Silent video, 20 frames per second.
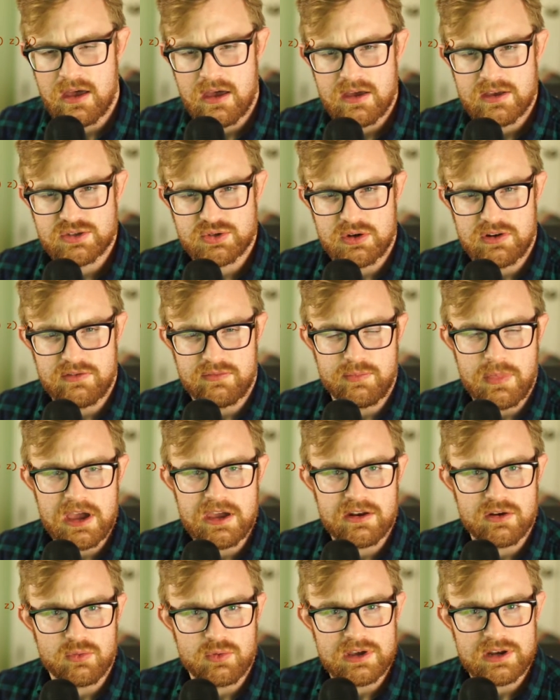sort of
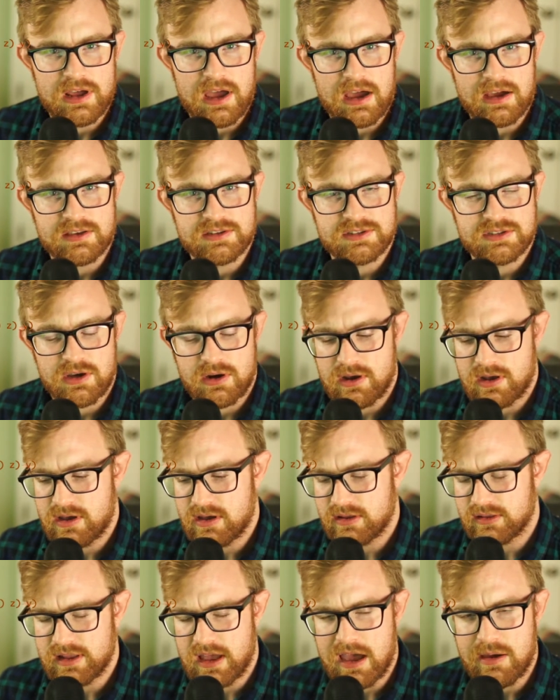beta redux or
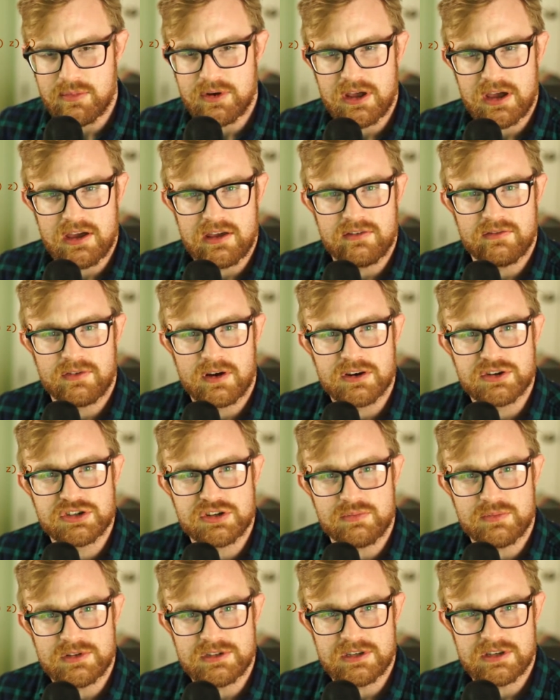a lambda and
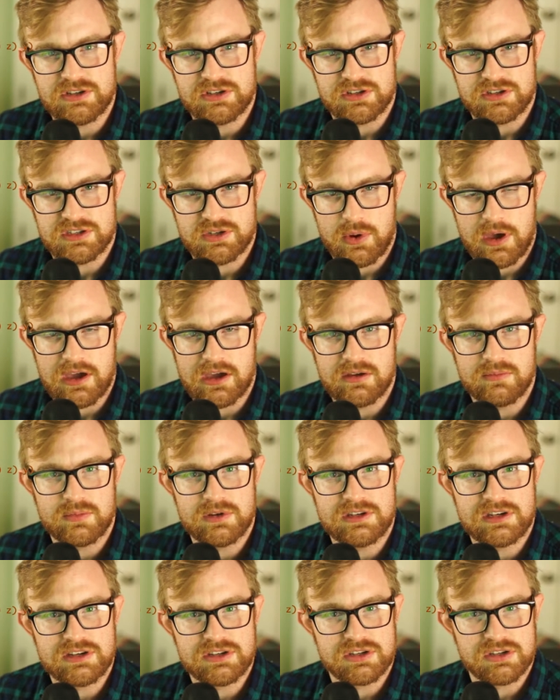function position, so I could
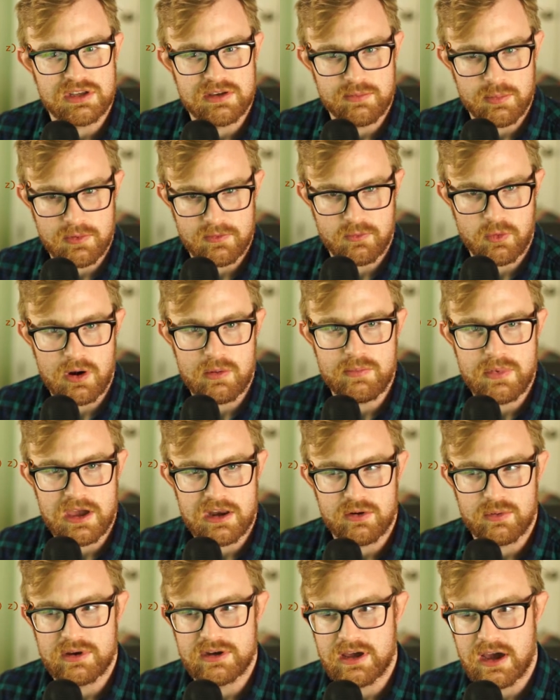potentially perform
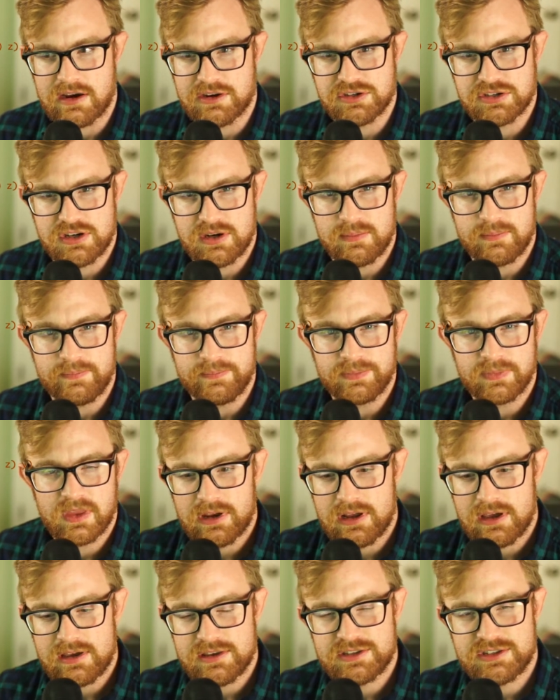beta reduction.
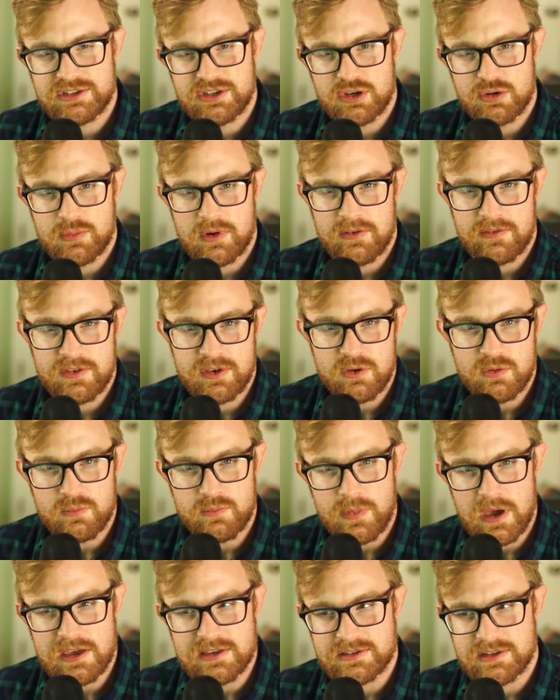I'm going to assume a few
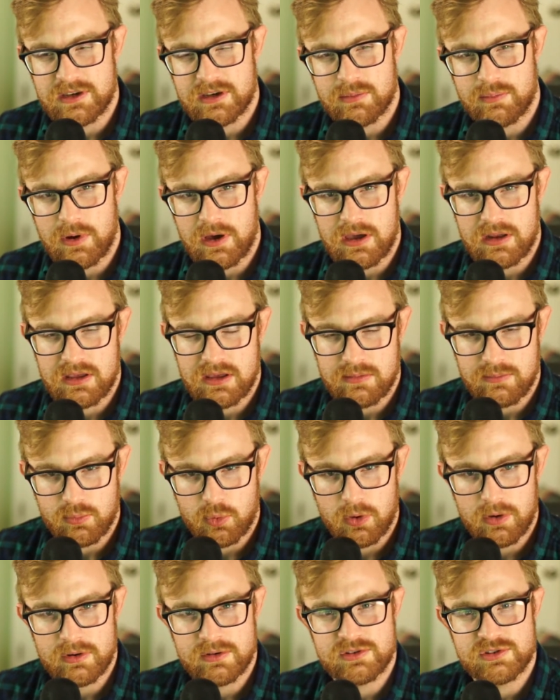basic but
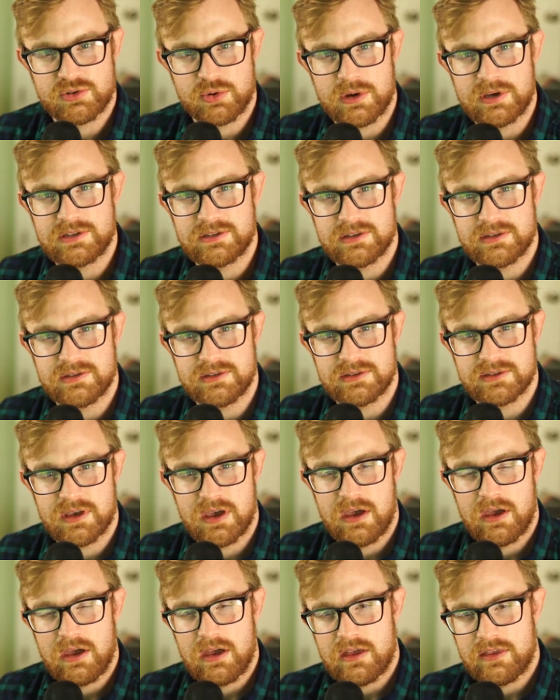important choices
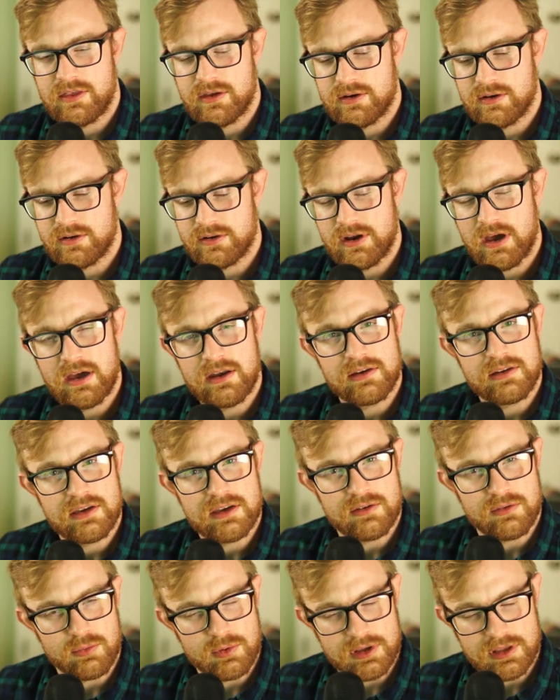that are not
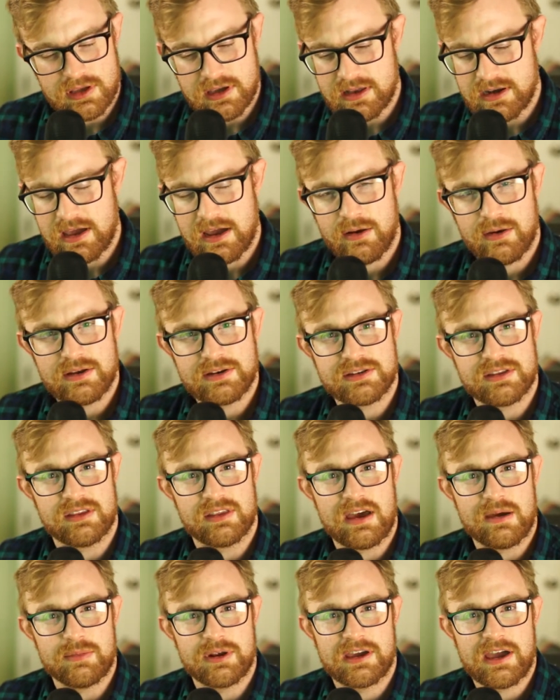really inherent to the
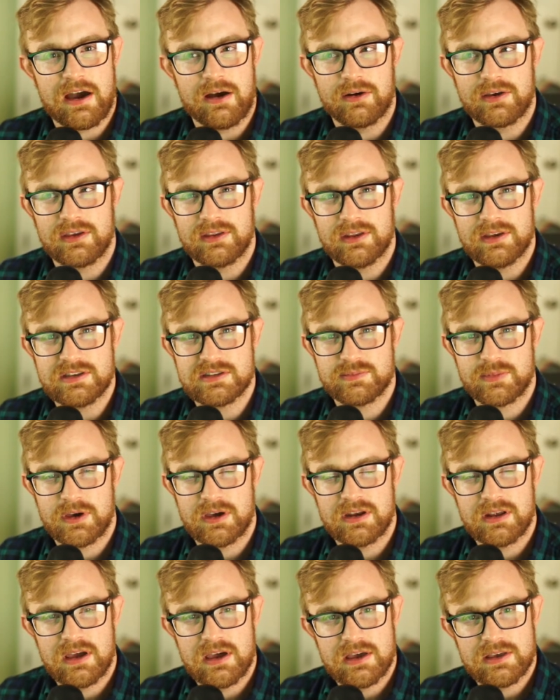lambda calculus,
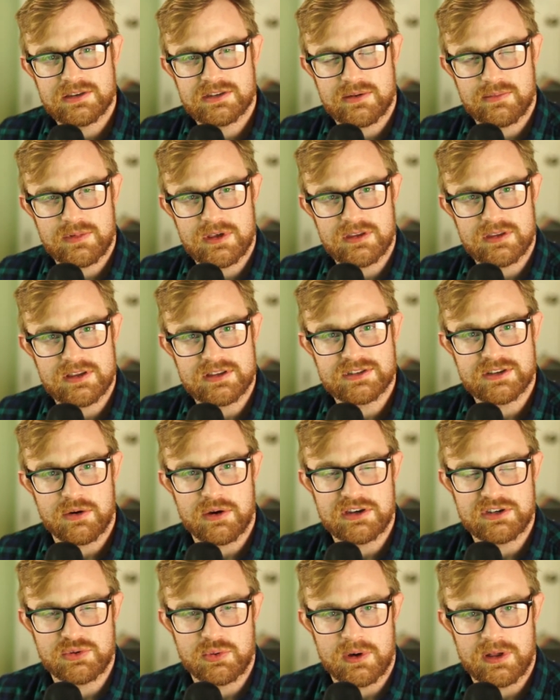but something that's
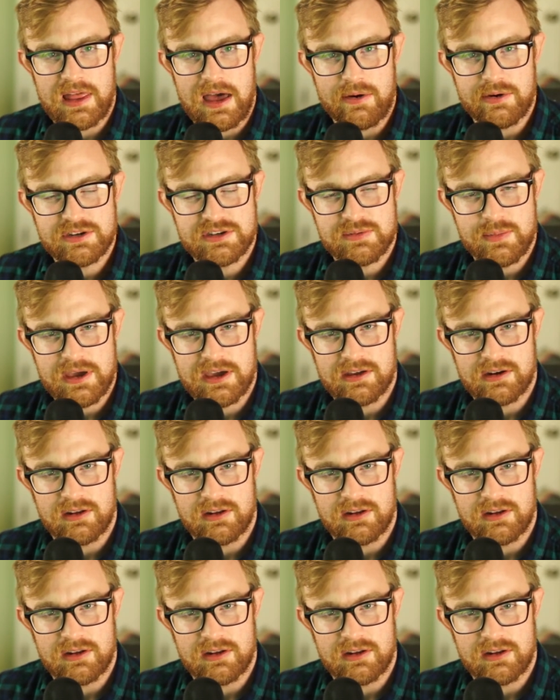going to allow it to make it a